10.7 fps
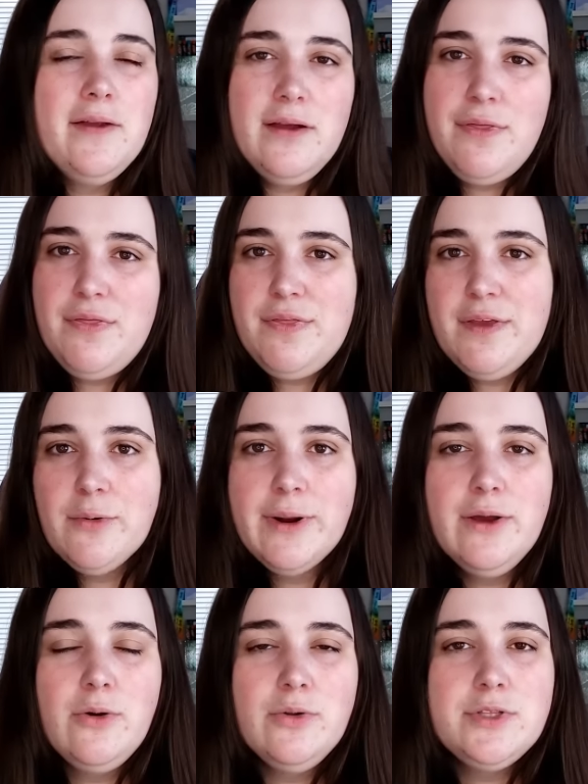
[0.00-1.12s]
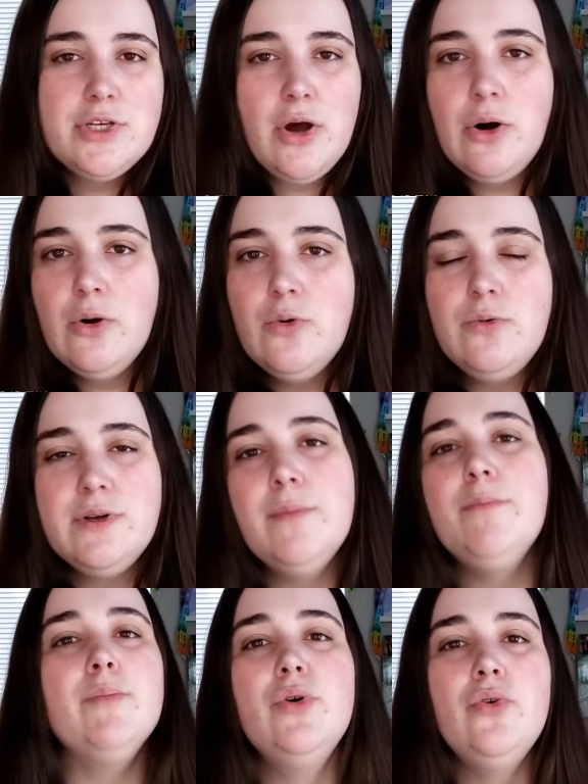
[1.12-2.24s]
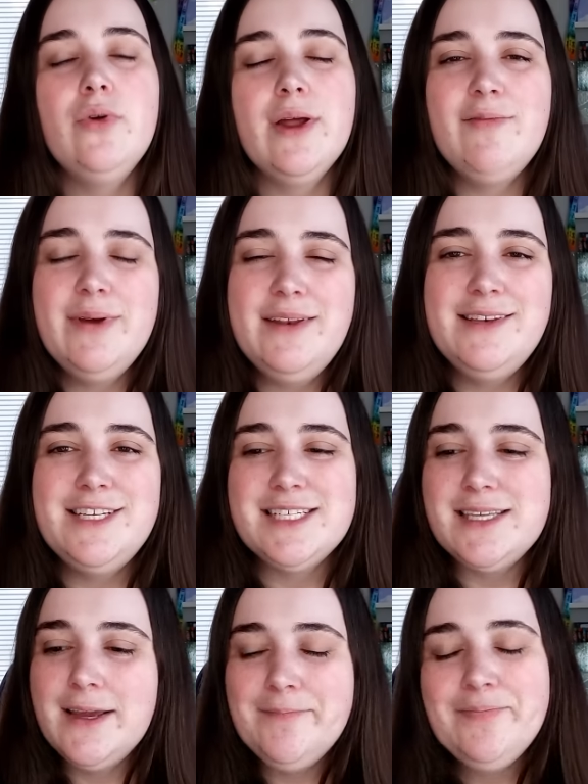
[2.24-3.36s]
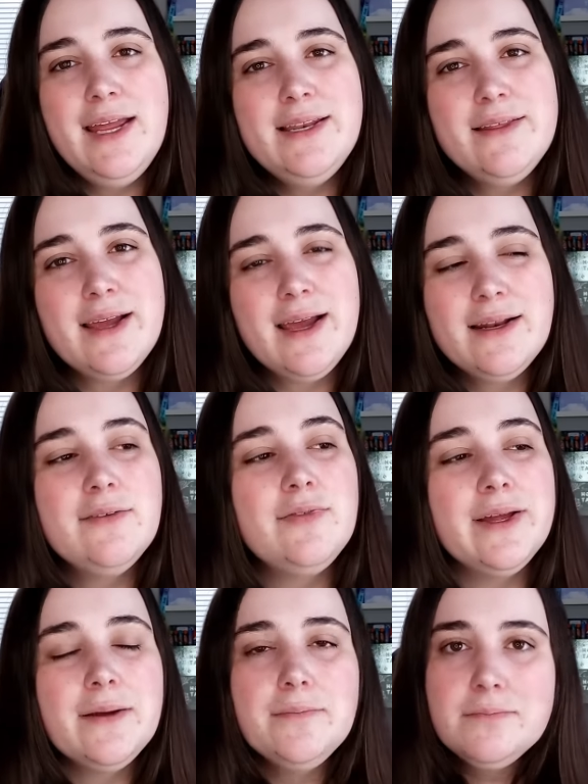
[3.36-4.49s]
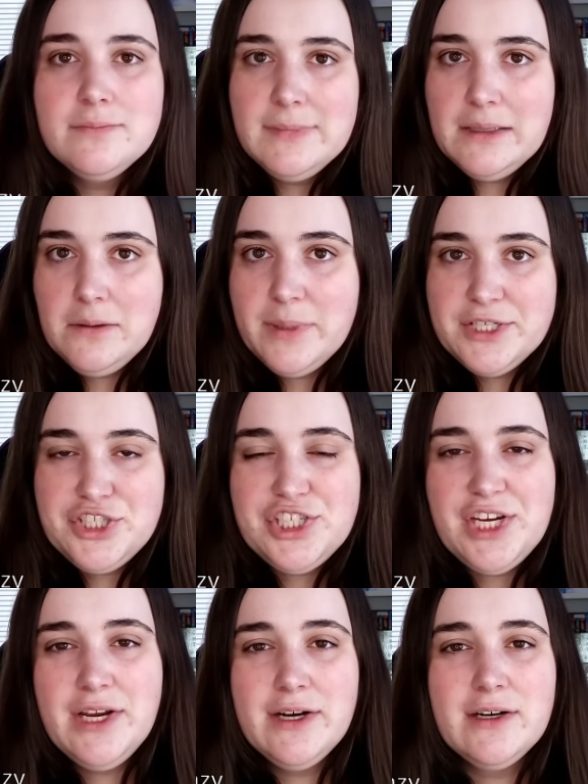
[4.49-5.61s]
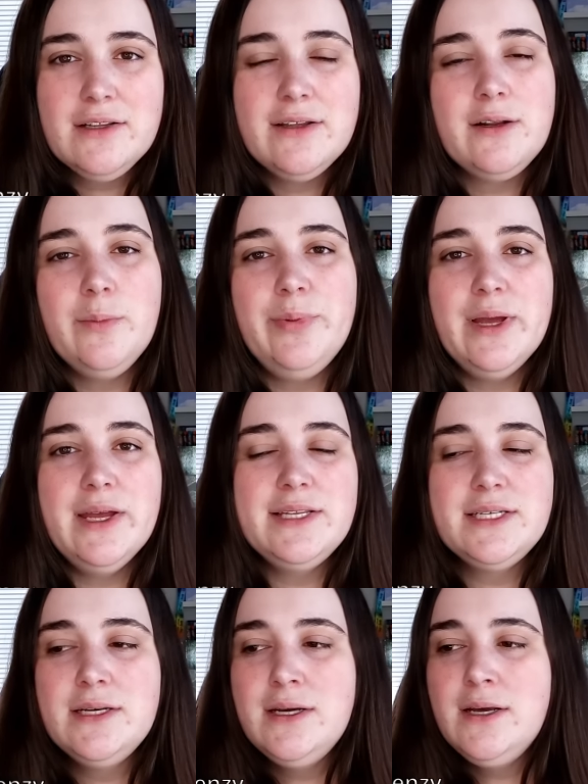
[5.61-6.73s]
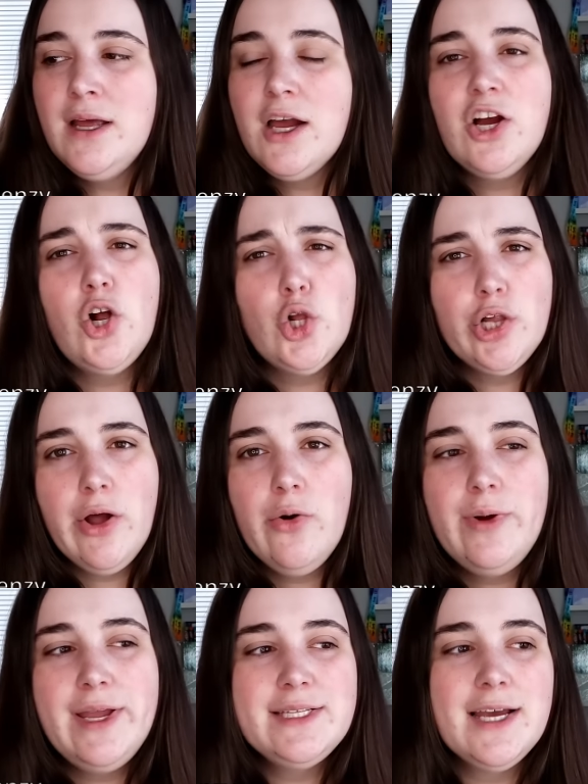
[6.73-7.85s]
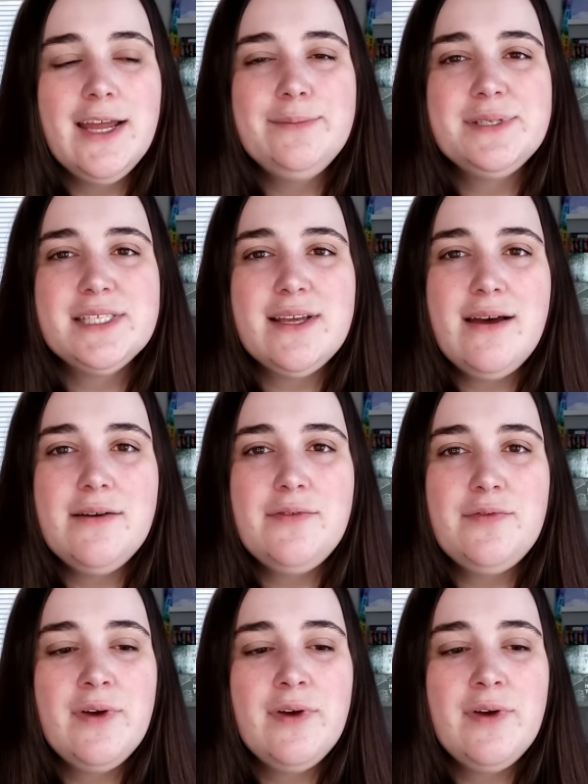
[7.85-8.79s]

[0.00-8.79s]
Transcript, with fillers: ethereal toned mood. I've been just like into the kind of like a little bit sheer, a little bit glowy type stuff.